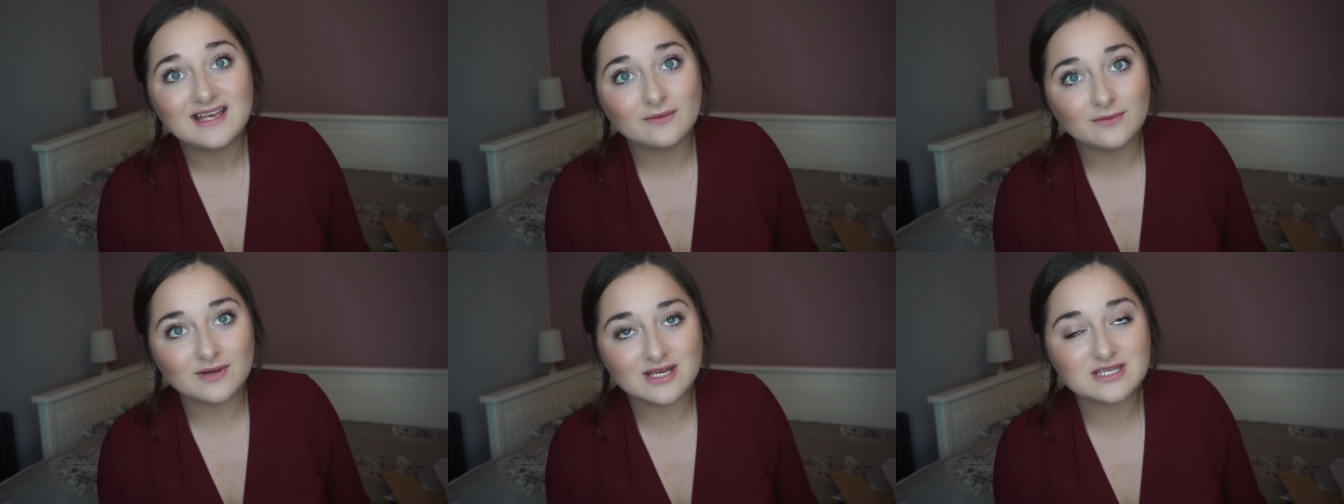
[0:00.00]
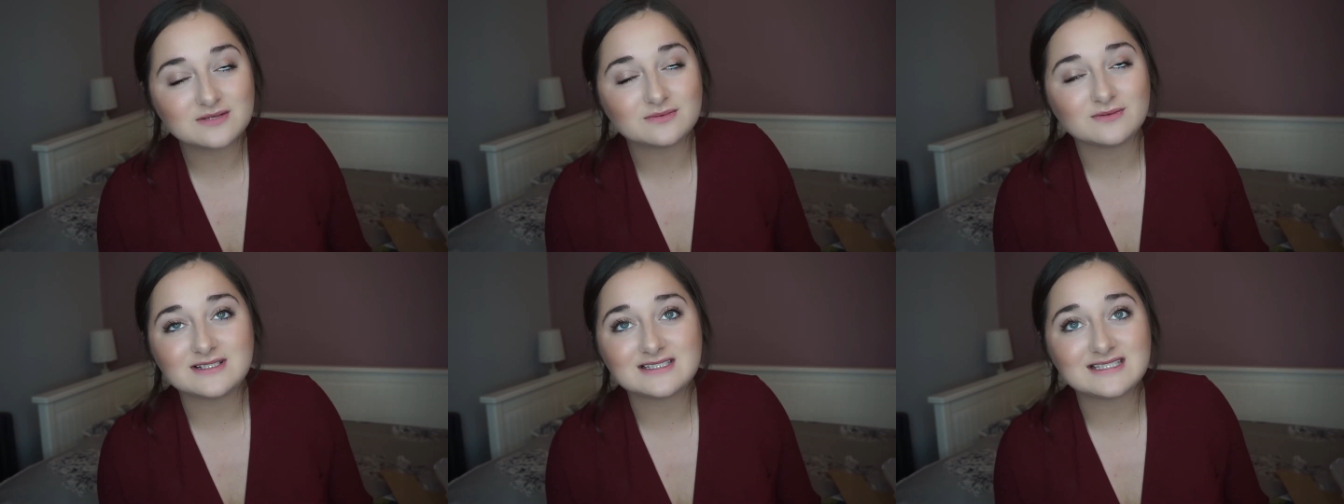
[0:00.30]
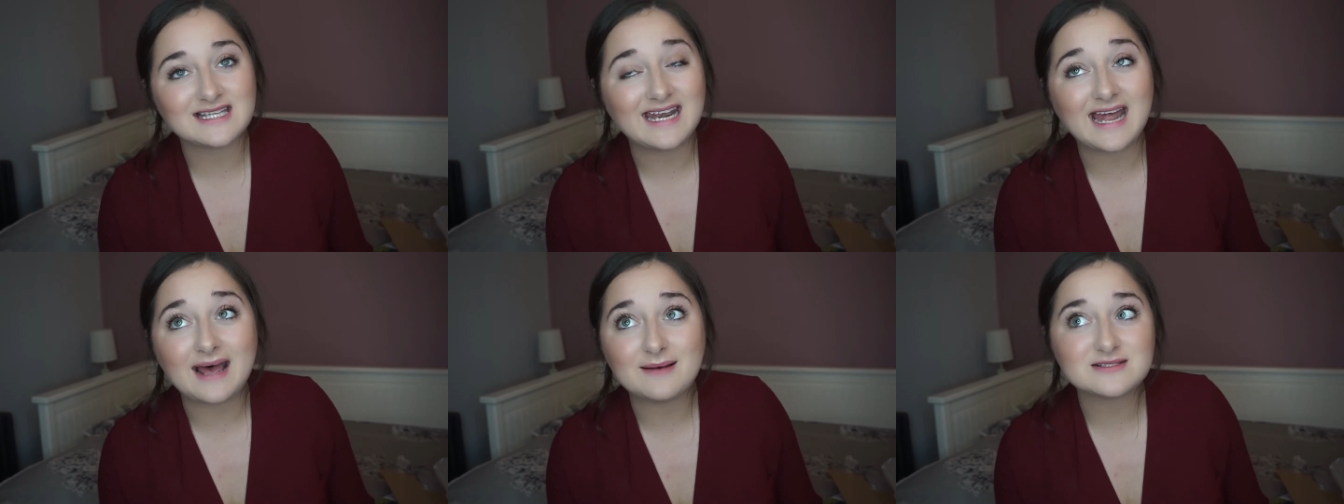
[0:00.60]
which was
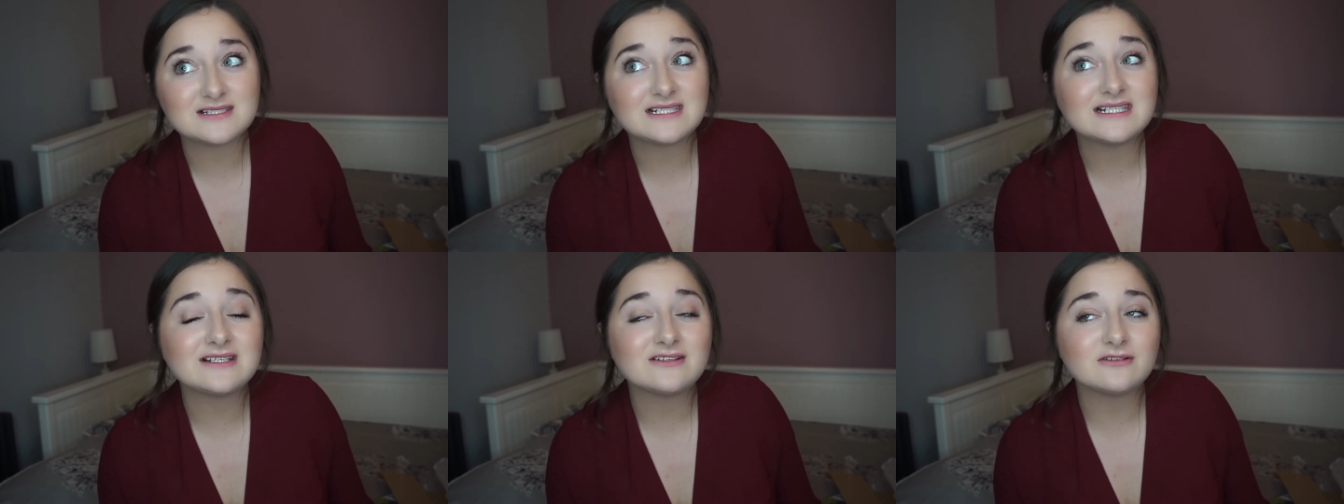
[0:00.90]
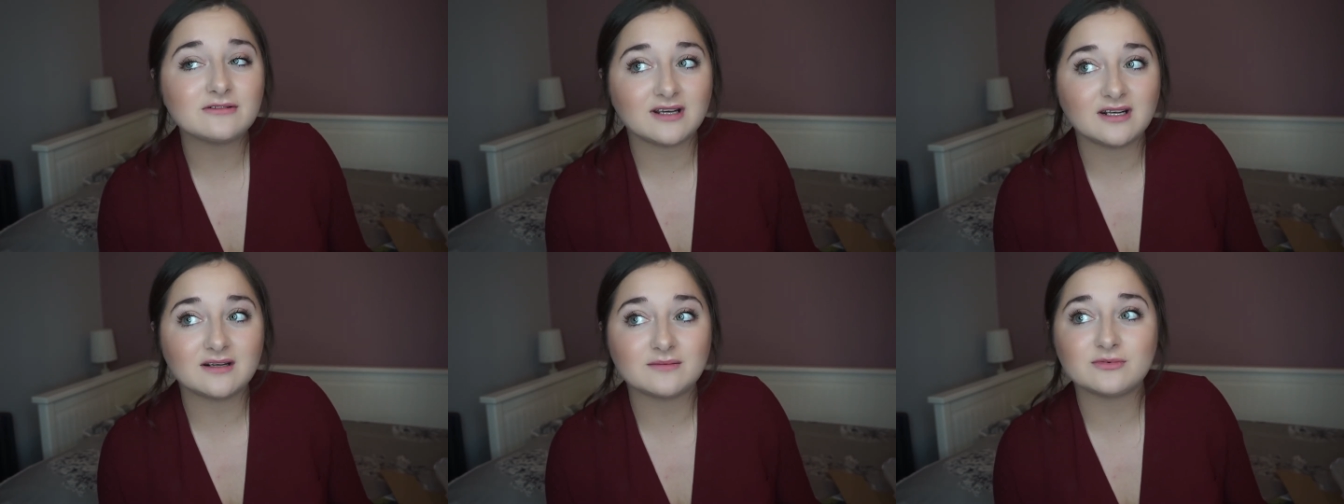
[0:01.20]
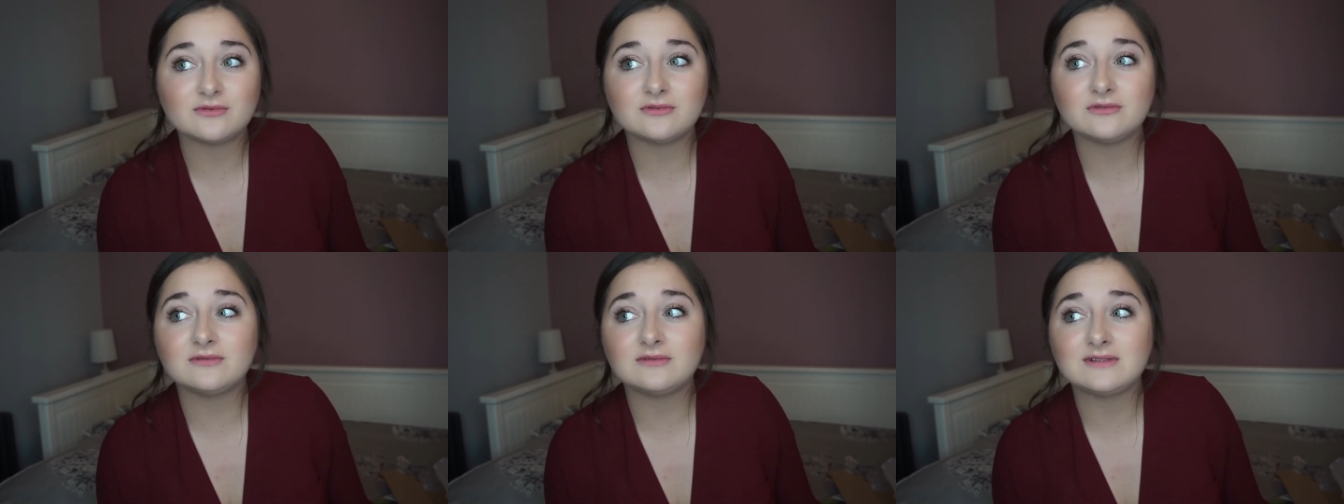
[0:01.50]
an absolutely
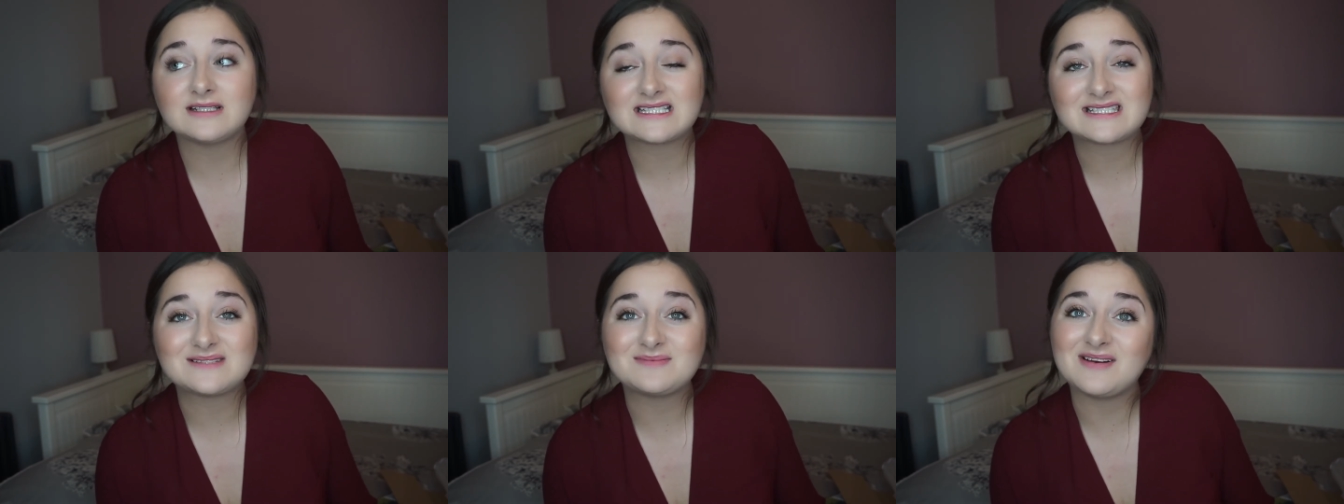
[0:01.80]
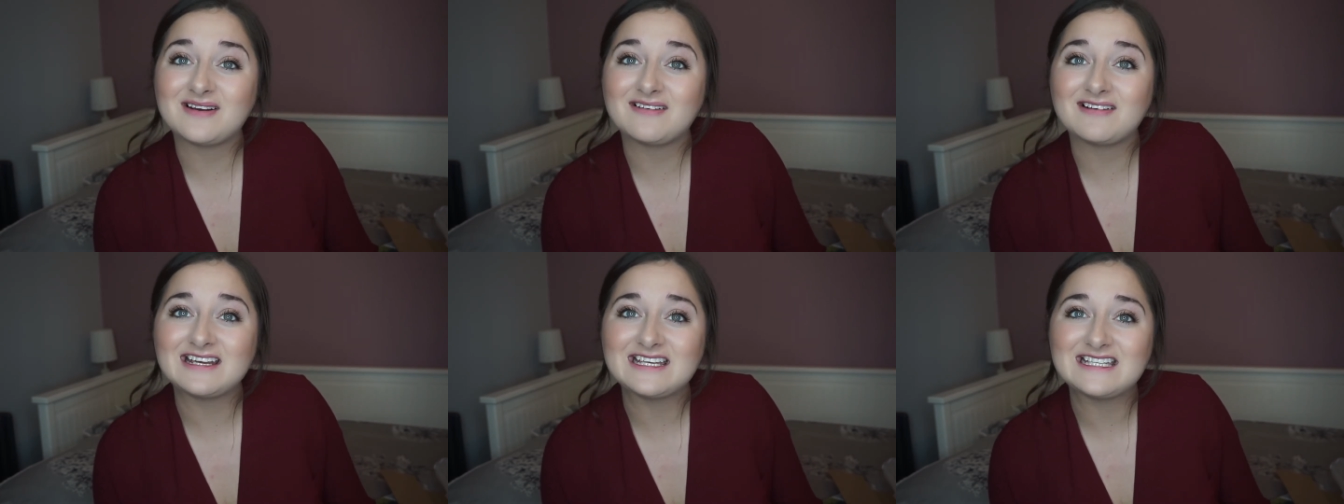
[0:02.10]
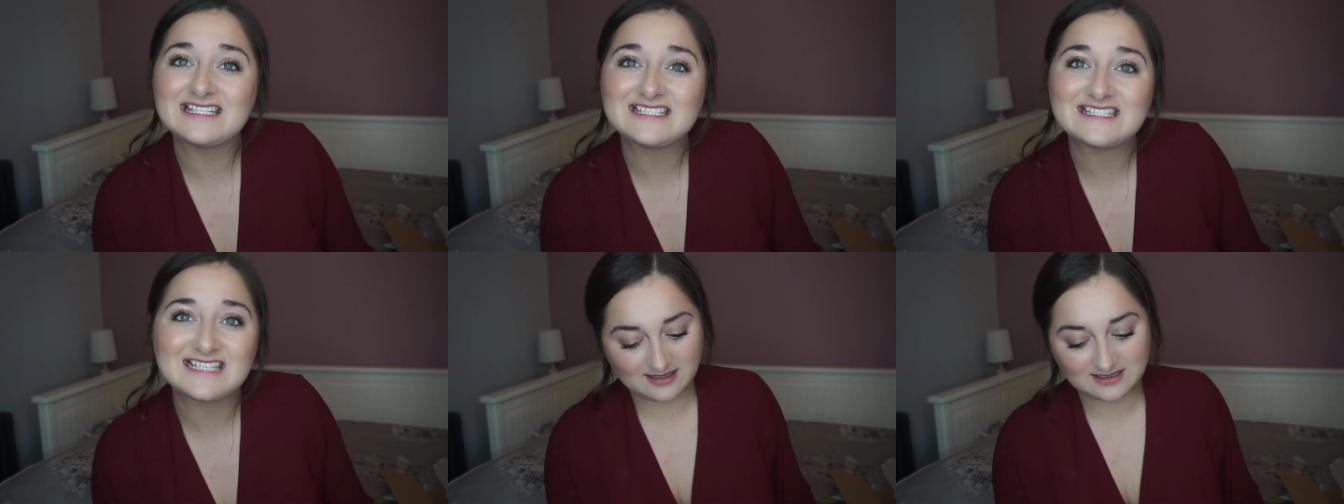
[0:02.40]
incredible
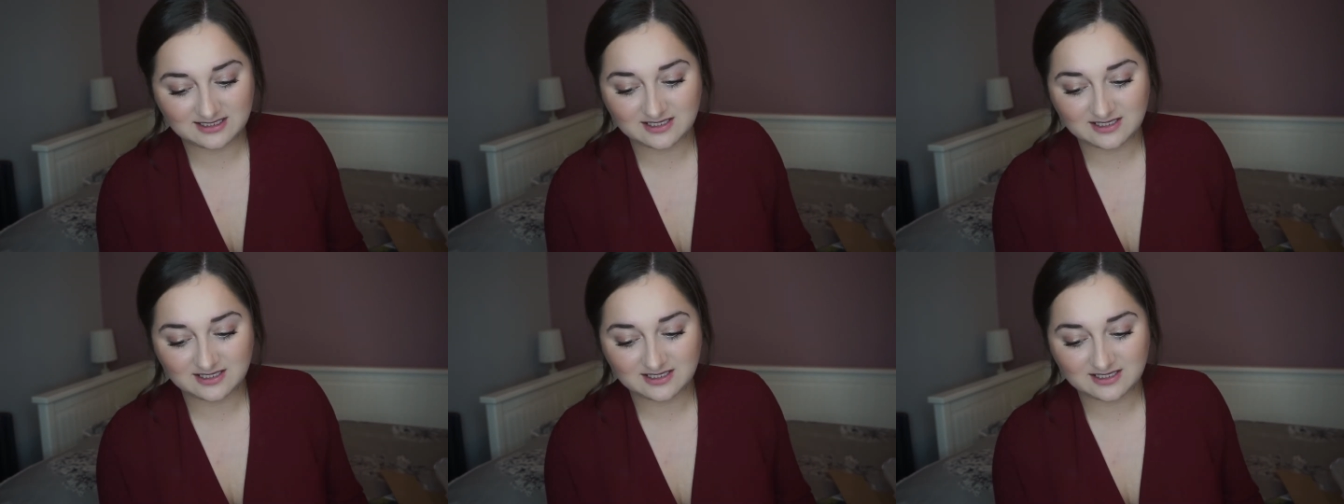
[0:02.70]
experience.